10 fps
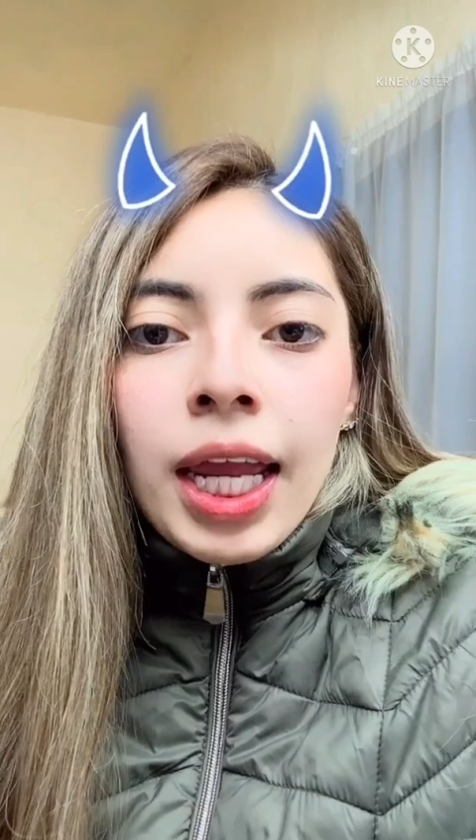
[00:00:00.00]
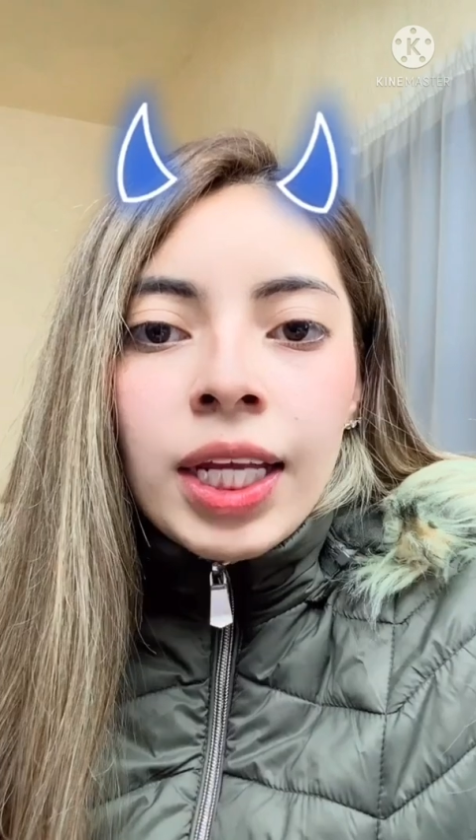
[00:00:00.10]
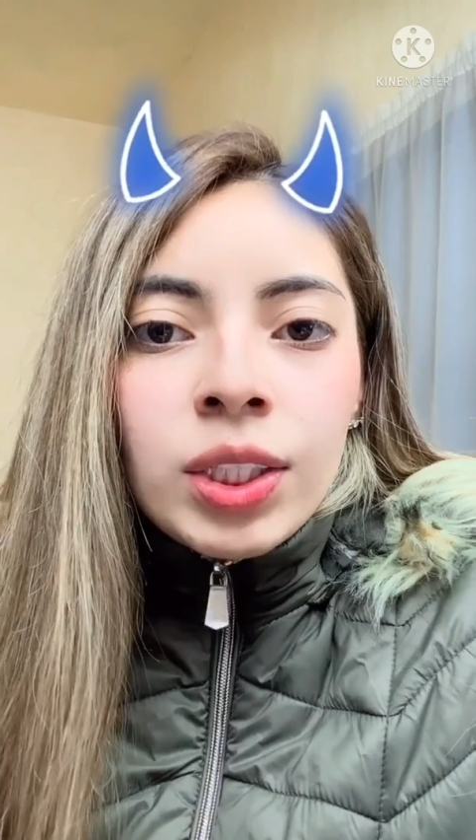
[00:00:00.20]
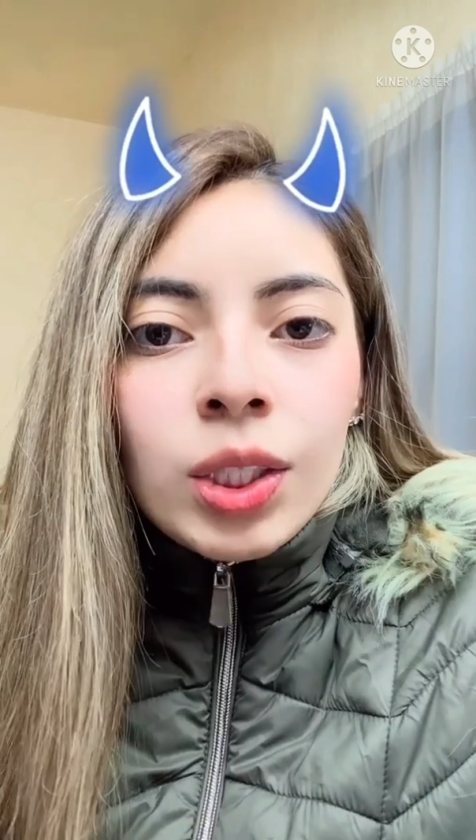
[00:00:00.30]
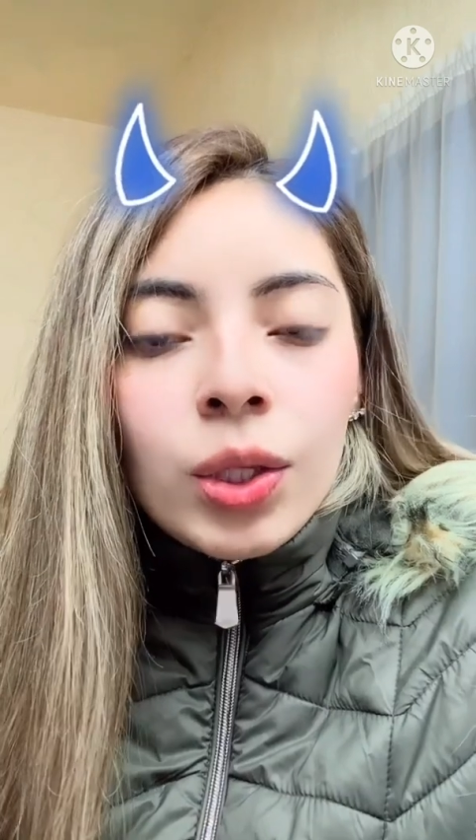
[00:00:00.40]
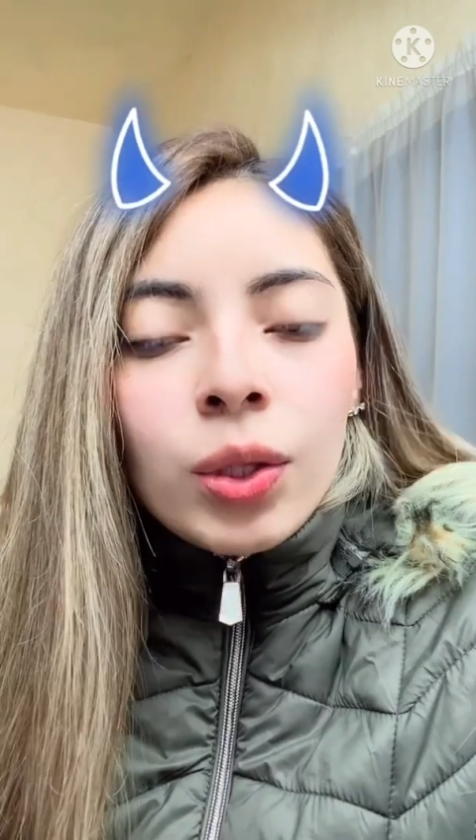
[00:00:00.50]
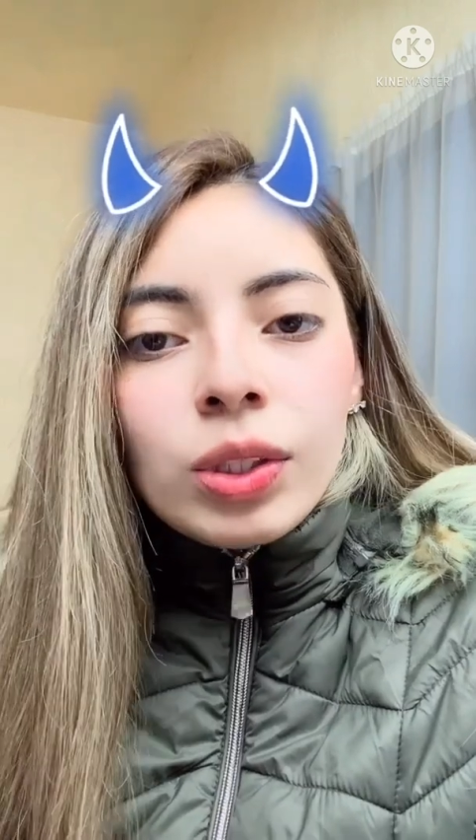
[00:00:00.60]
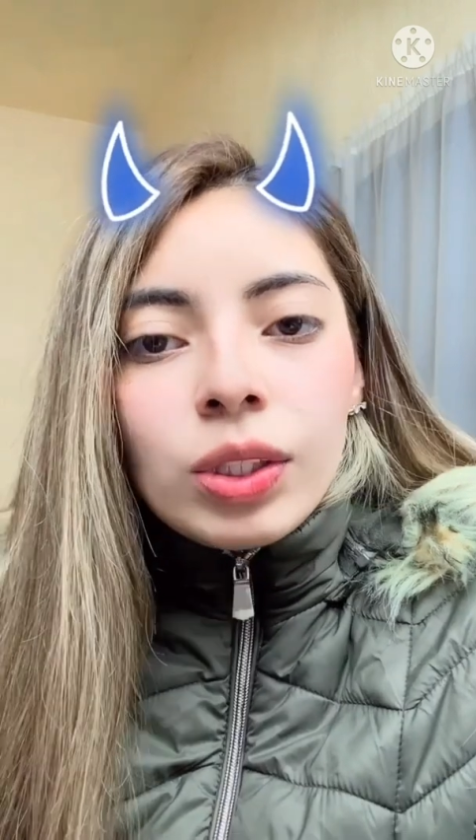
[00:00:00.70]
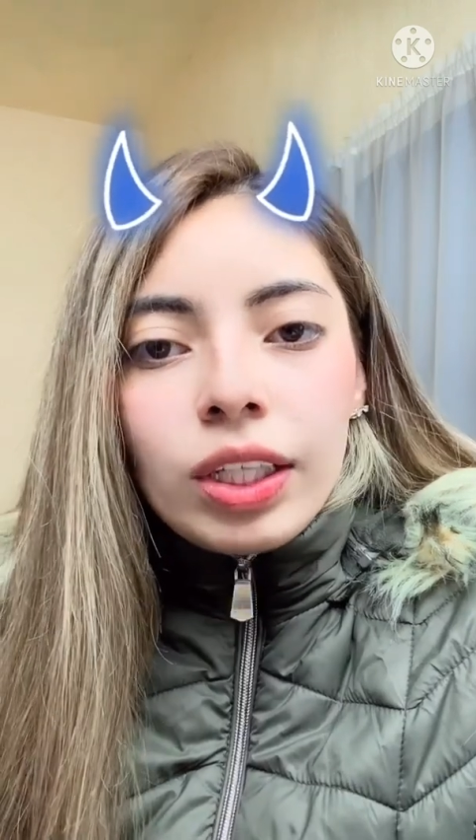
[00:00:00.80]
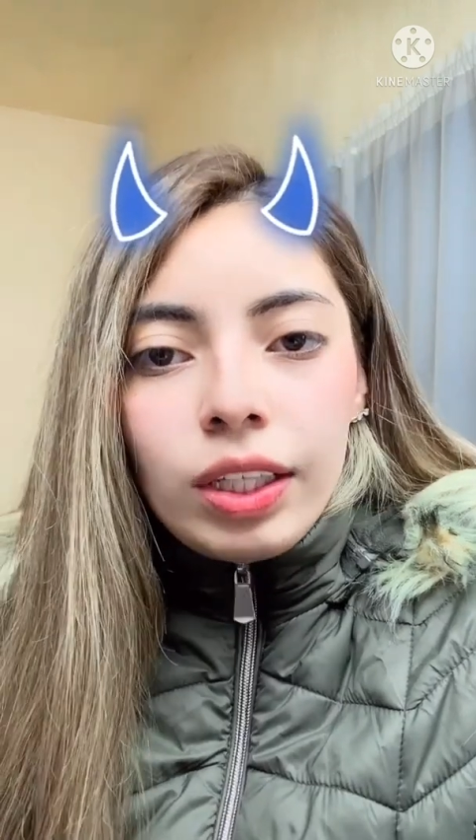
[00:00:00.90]
It's
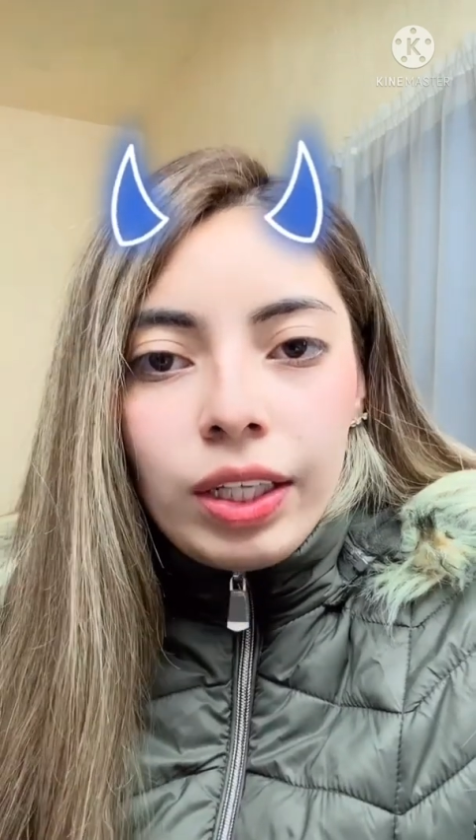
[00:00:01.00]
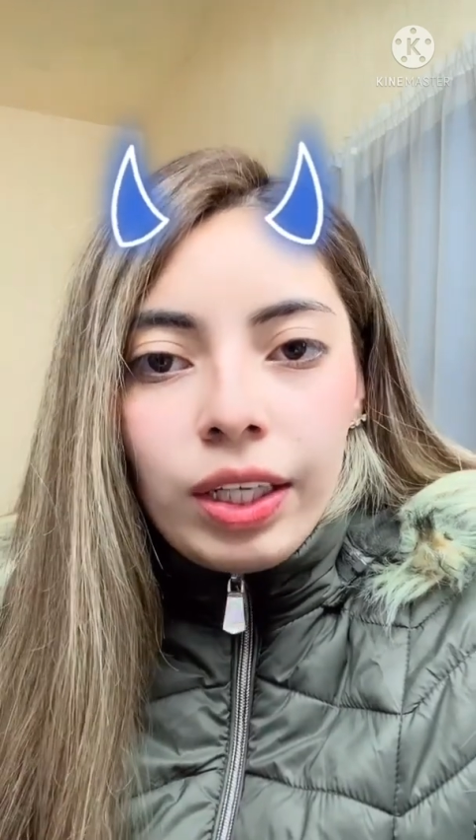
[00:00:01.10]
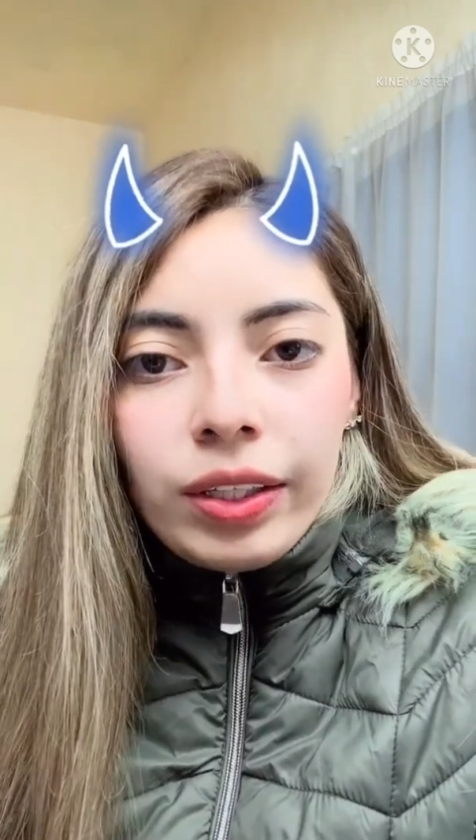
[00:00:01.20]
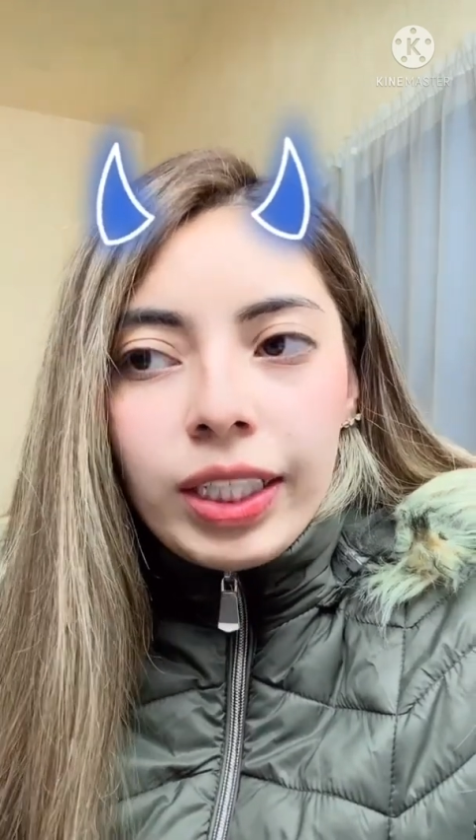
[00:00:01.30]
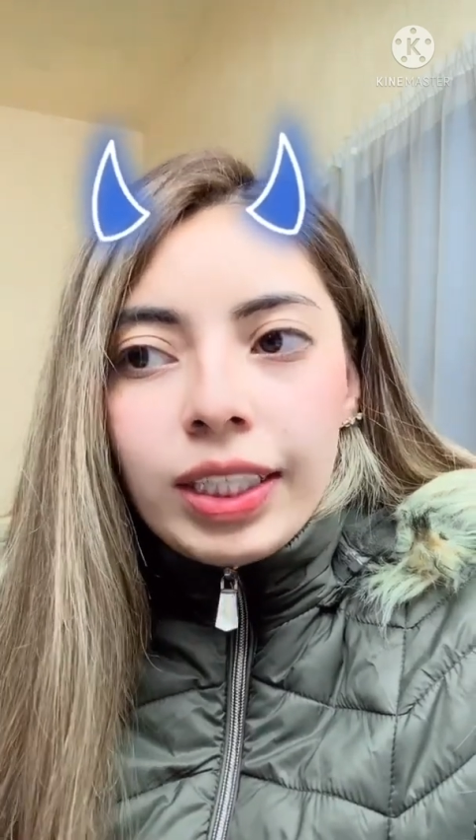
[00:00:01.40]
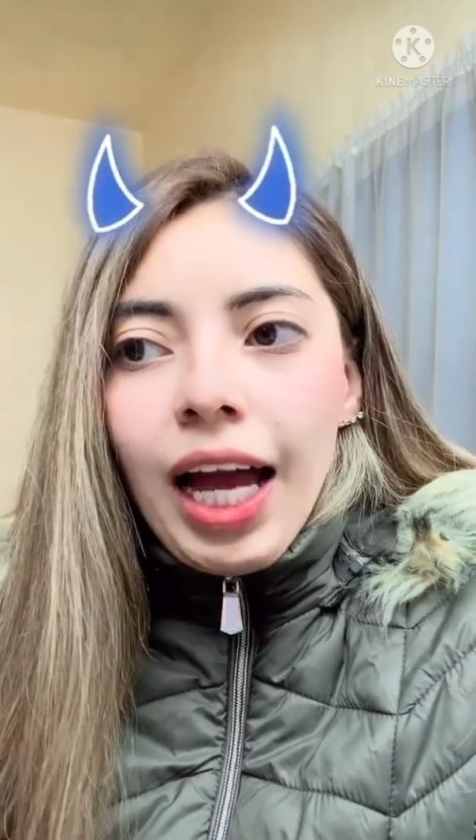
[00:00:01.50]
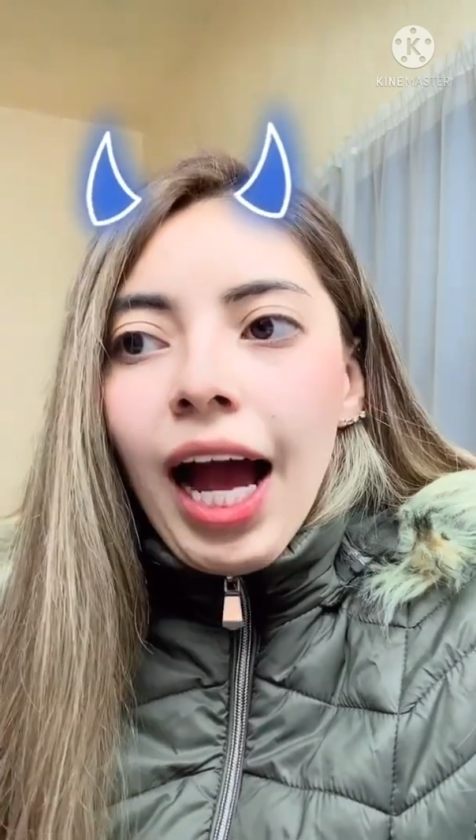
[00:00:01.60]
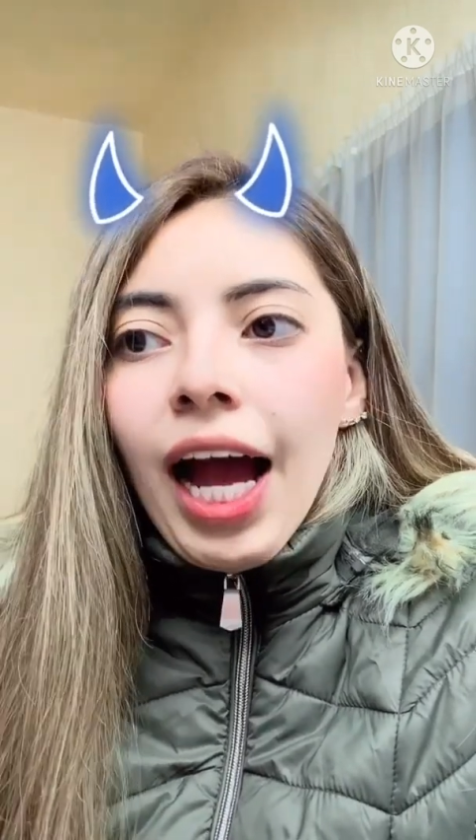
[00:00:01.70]
considered